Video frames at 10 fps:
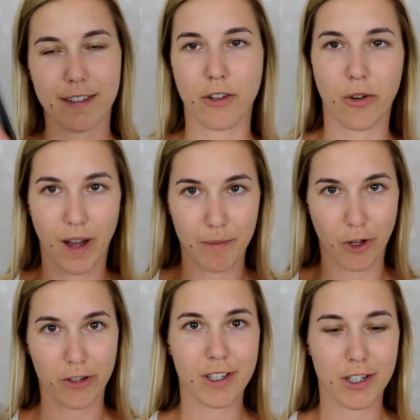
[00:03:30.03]
so I'm
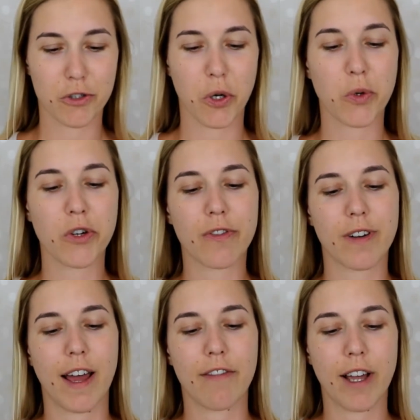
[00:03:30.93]
not gonna show you for
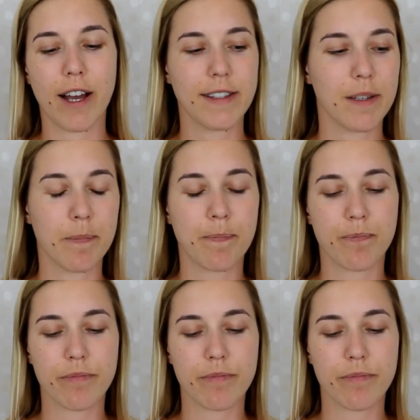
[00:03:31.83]
every item.